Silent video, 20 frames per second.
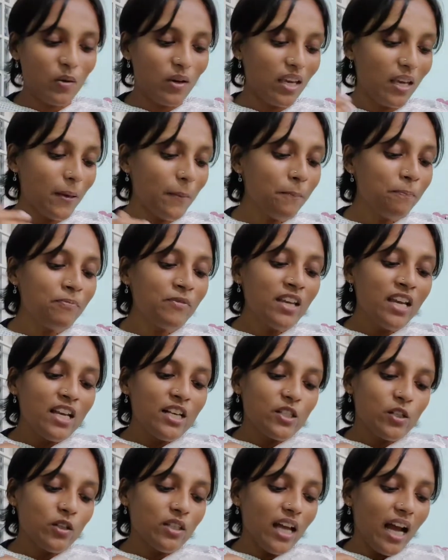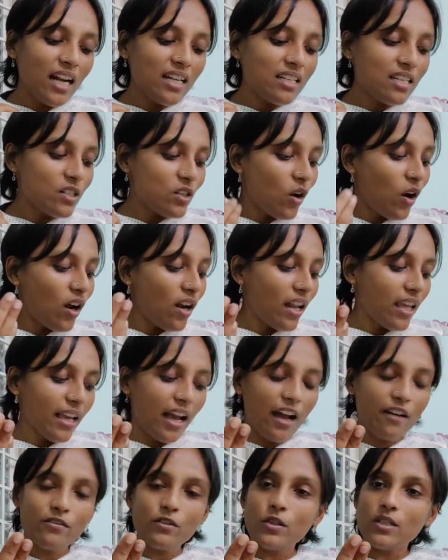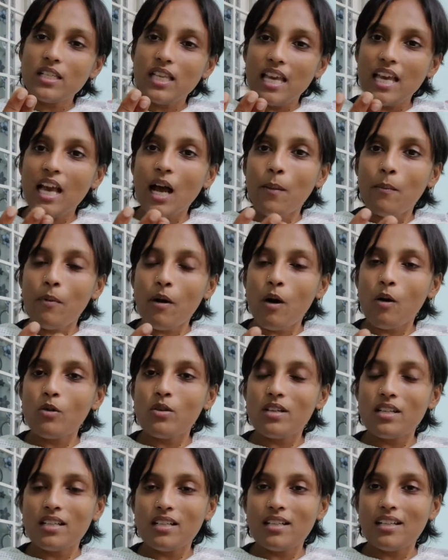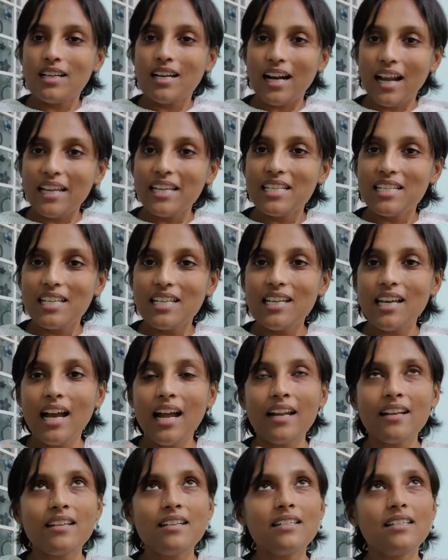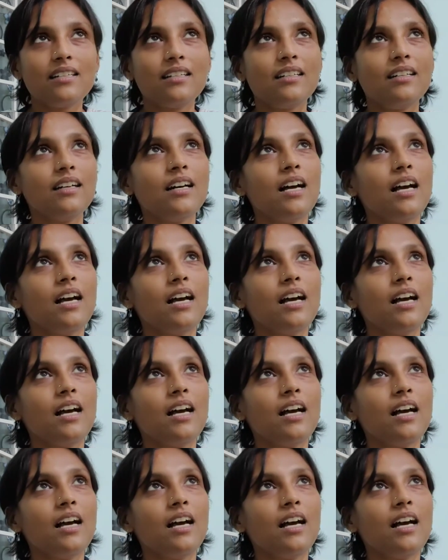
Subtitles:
Okay, so that is all I have to say about writing. And